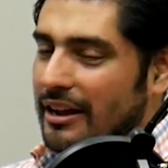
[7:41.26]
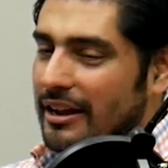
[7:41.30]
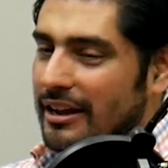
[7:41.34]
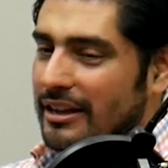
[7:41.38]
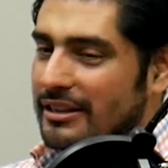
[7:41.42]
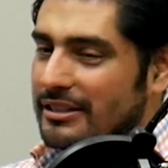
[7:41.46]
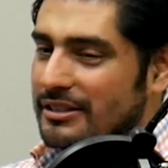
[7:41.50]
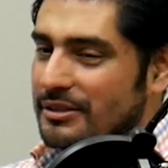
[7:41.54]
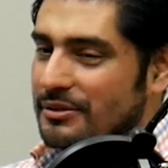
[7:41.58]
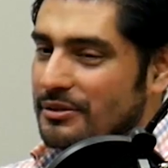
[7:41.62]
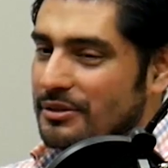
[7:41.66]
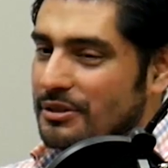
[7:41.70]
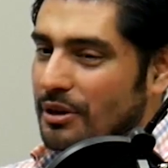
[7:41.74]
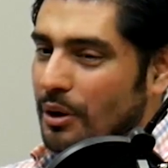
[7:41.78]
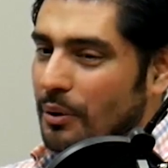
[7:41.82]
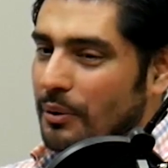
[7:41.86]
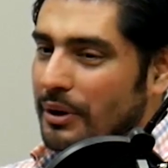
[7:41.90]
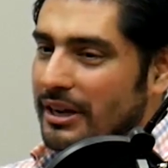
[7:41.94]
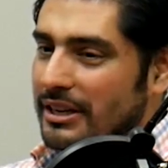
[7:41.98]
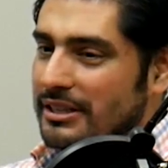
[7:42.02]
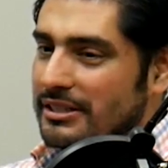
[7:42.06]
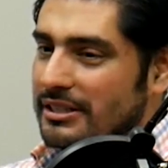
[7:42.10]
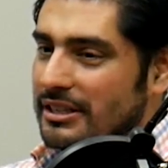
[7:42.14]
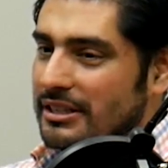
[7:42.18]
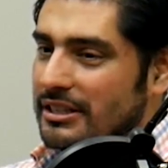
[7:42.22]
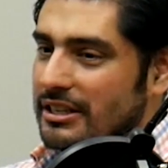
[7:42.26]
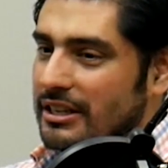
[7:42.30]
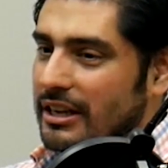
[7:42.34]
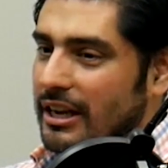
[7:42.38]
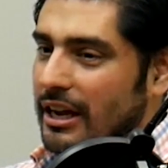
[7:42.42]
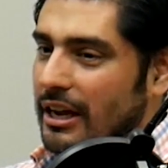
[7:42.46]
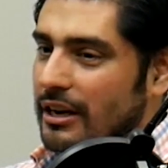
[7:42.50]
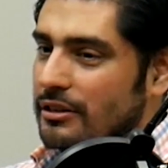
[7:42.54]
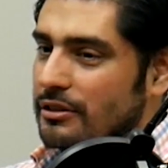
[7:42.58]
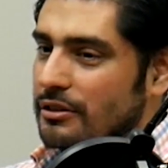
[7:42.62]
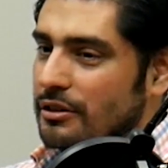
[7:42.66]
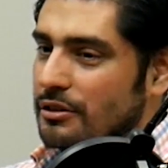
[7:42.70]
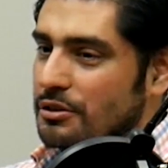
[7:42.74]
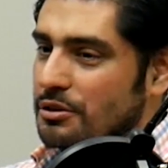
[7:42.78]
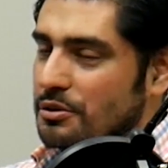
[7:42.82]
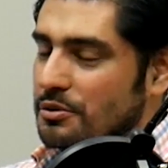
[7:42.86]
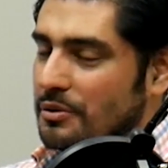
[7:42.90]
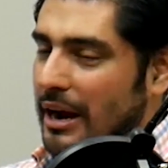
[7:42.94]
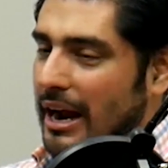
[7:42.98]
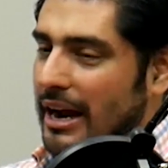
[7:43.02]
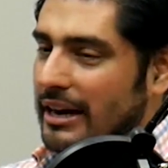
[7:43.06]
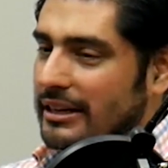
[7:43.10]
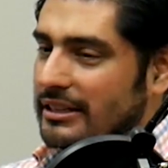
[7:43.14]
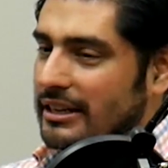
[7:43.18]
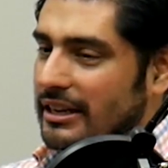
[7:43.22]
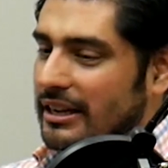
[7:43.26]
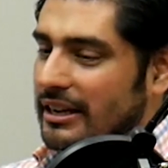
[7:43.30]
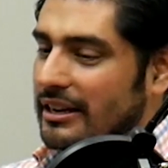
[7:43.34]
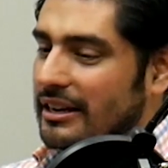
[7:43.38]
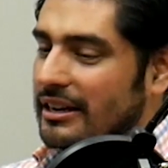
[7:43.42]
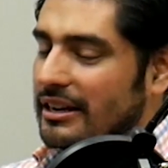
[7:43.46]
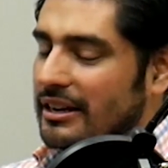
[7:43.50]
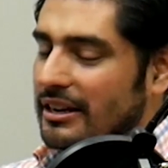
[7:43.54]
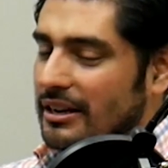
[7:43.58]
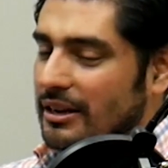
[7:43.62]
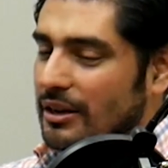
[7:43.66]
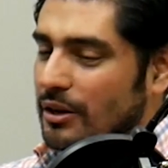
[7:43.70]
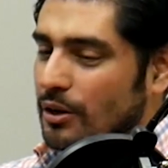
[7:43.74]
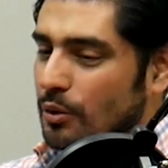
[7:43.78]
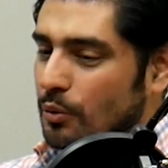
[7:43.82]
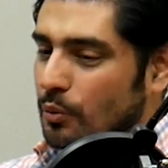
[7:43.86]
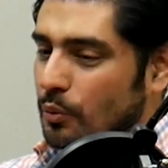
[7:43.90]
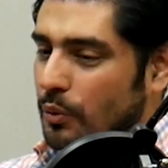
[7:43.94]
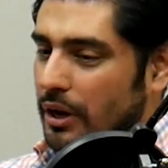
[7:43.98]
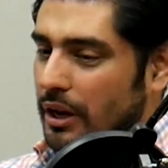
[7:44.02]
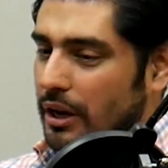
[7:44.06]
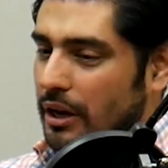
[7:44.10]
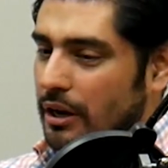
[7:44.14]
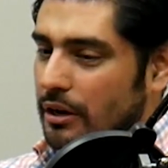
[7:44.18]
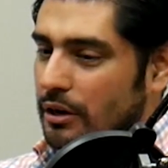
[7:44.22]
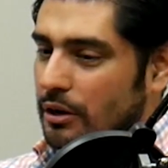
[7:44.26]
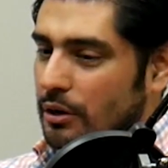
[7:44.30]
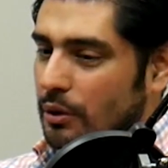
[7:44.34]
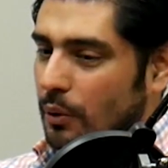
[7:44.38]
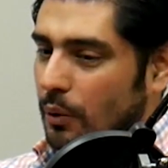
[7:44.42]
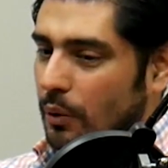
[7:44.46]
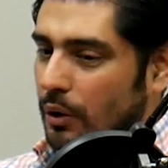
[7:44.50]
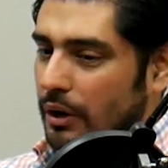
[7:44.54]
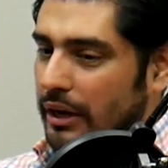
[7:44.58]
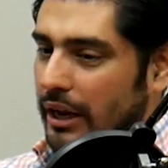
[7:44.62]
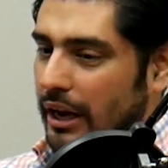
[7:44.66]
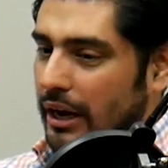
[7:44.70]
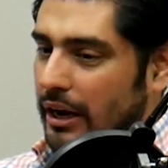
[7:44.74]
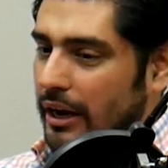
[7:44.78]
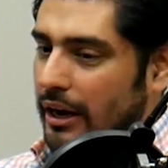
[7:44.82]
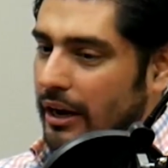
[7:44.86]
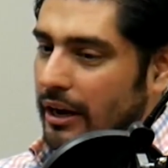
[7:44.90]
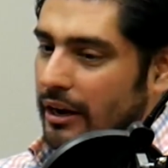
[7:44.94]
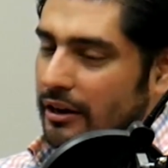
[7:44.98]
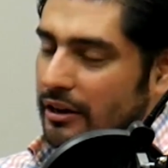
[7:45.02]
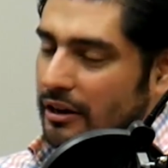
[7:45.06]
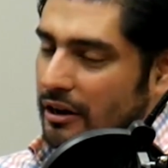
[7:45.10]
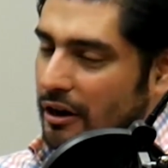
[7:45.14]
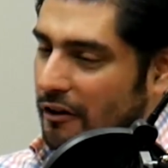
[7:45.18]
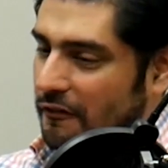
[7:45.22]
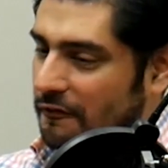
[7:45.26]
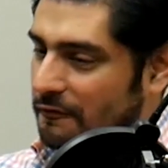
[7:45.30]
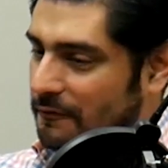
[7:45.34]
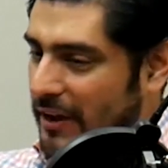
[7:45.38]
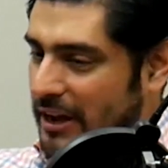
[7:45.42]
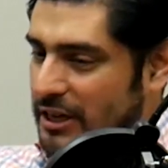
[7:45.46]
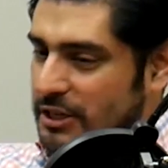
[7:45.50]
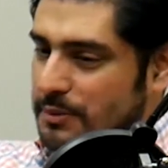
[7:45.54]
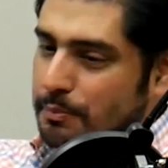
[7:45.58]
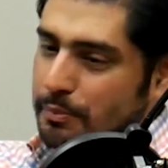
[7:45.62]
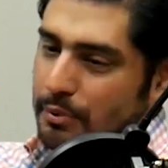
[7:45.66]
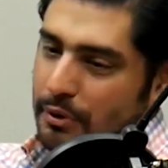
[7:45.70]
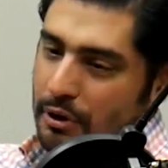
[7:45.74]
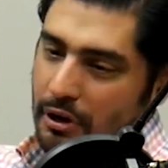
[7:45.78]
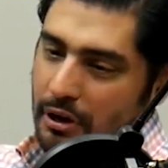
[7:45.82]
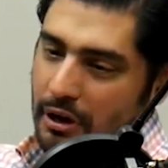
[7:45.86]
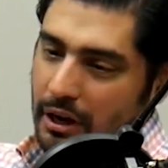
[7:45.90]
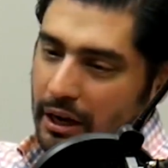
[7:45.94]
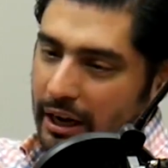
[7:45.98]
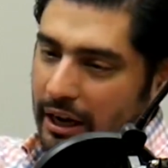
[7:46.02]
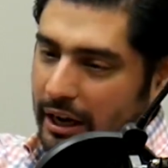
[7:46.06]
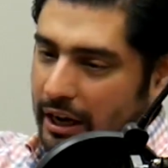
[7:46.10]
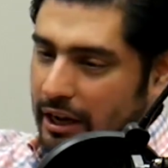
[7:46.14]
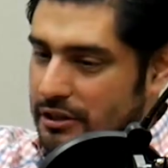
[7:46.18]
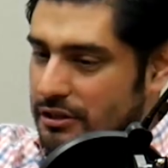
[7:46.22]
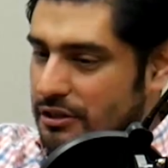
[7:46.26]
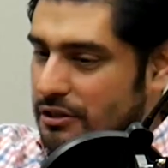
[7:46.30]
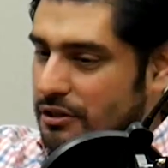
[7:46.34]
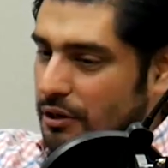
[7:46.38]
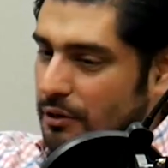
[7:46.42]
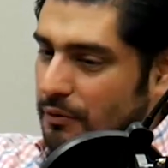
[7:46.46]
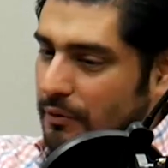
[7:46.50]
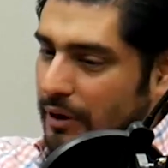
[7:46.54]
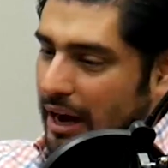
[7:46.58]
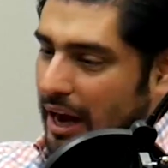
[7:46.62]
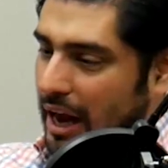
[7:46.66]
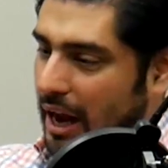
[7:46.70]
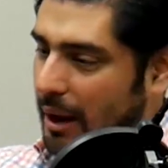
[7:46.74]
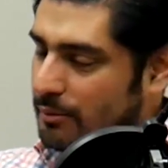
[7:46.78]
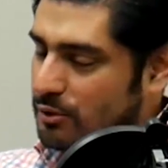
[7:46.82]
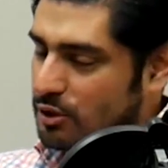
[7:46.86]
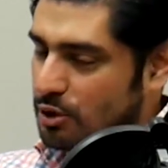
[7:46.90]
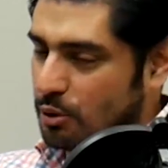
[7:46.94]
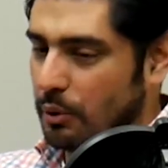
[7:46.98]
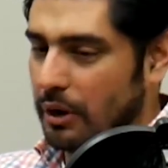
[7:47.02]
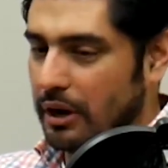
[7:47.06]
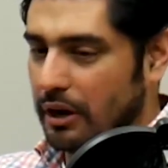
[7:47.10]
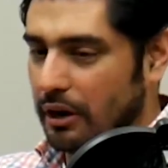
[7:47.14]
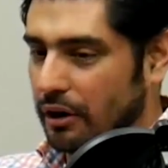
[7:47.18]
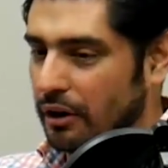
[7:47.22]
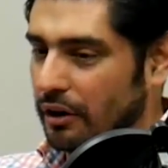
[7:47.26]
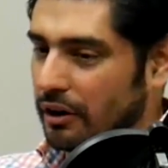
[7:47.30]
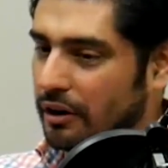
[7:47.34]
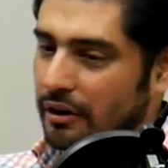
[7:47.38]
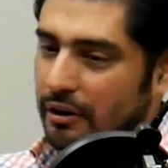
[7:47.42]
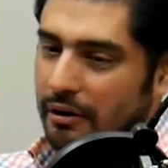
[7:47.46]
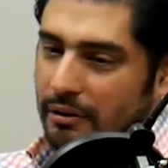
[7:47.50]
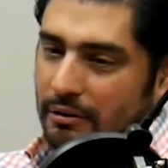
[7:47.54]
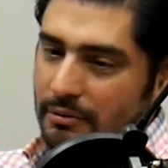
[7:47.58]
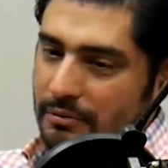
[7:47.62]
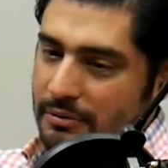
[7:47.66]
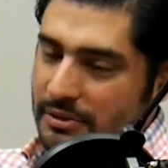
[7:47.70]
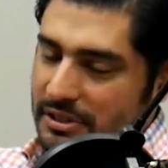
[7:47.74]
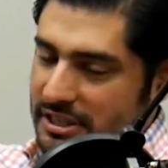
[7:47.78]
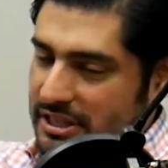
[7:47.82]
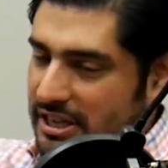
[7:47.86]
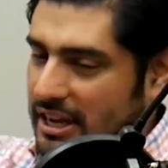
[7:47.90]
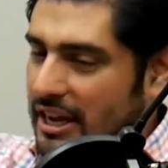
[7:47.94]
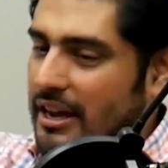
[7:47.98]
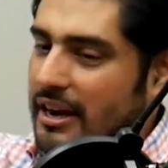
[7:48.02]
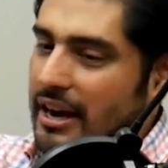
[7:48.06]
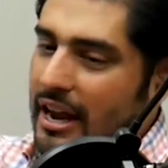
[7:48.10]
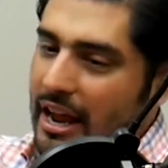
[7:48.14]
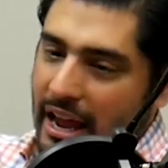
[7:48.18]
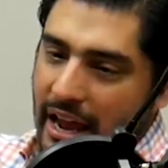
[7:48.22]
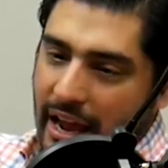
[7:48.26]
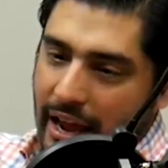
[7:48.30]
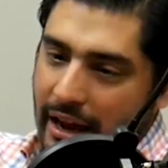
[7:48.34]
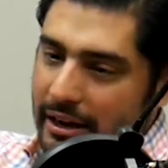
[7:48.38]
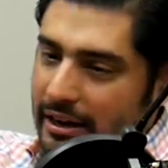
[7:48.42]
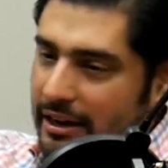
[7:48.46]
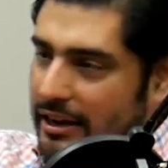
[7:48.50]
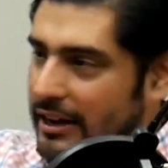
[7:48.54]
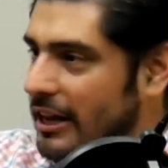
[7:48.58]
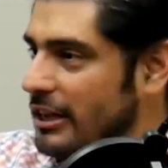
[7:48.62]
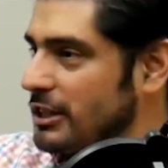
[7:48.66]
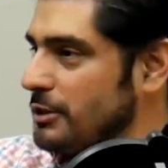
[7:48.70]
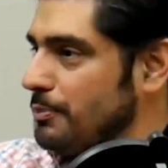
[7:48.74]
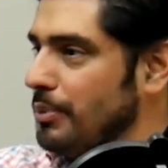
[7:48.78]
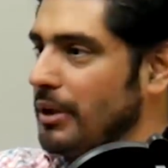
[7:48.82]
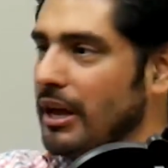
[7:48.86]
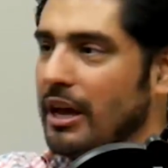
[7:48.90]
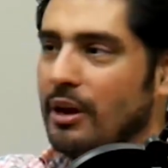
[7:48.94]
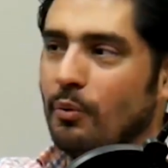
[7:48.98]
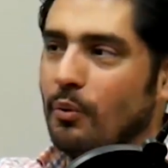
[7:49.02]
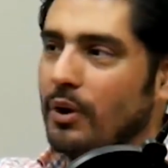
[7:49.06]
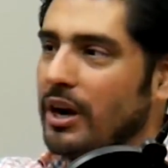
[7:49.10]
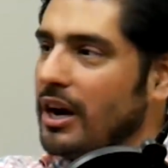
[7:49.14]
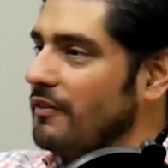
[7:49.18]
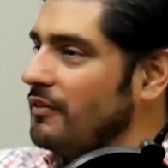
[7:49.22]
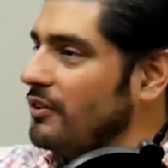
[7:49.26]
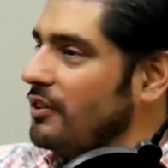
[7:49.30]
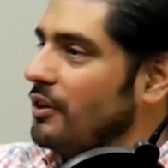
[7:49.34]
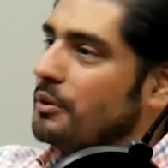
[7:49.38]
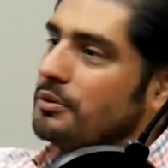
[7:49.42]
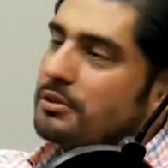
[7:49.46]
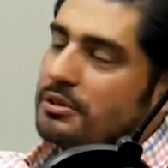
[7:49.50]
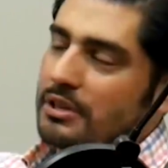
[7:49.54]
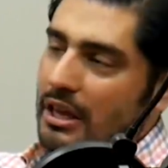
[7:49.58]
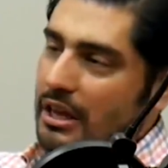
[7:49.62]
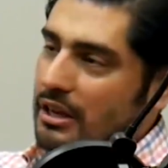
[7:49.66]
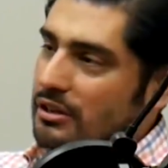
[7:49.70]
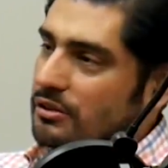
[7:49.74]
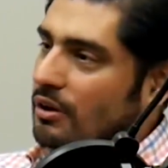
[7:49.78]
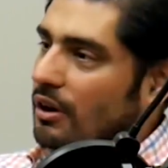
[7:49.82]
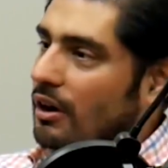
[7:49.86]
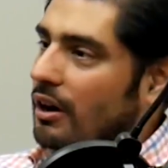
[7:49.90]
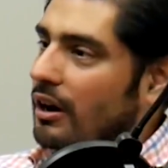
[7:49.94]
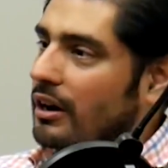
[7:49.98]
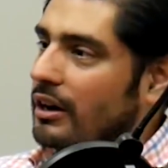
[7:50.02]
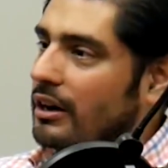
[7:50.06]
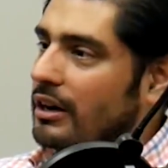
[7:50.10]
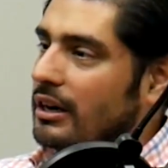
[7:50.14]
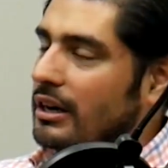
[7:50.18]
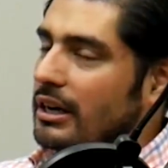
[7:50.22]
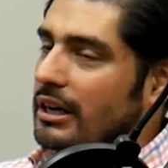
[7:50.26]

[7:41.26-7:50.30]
It's so easy to get distracted when you're getting, Facebook, Instagram, Twitter, CNN, ESPN, whatever those things are.